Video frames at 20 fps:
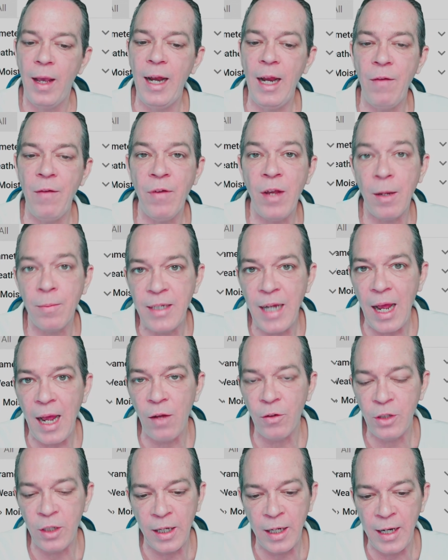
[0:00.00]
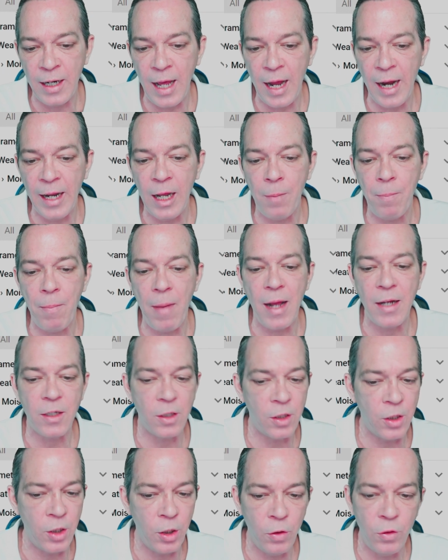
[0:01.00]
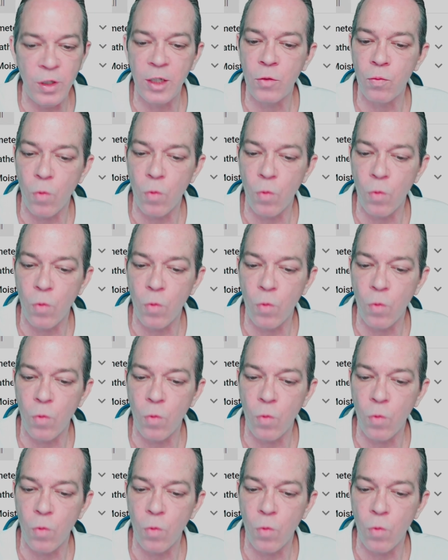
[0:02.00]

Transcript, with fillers: It even comes down to Connecticut, Massachusetts,